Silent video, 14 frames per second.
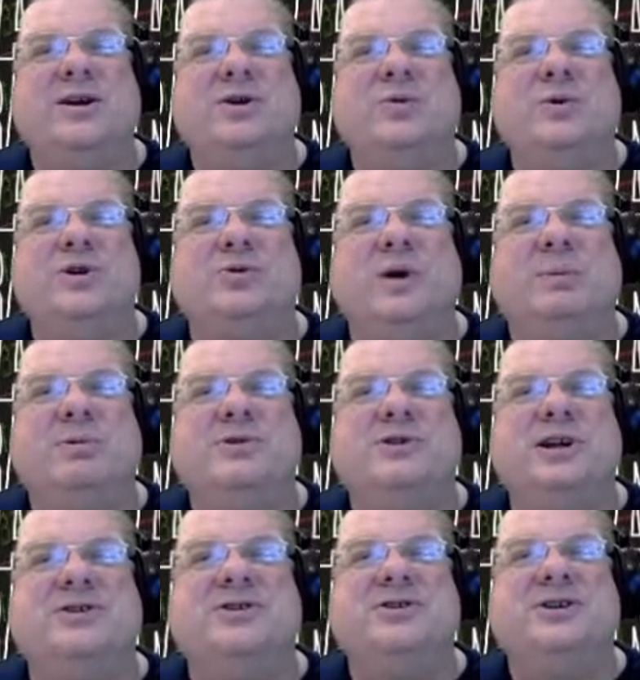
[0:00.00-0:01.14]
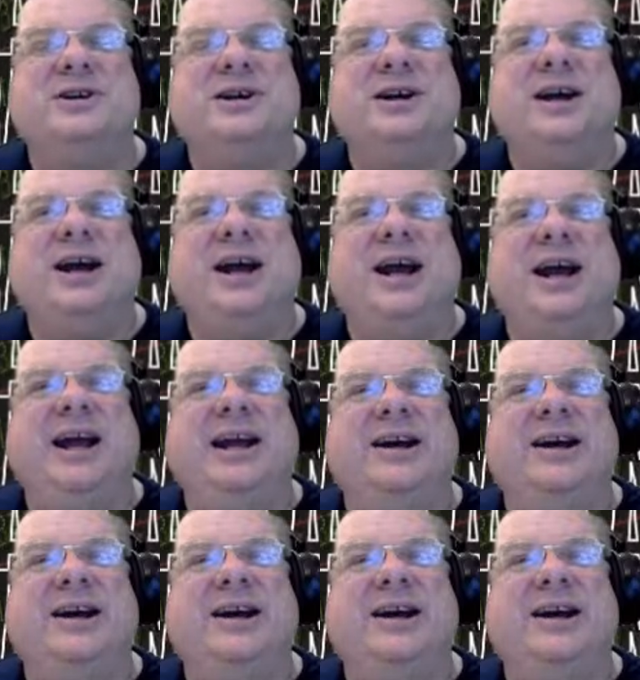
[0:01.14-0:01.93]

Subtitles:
which represents a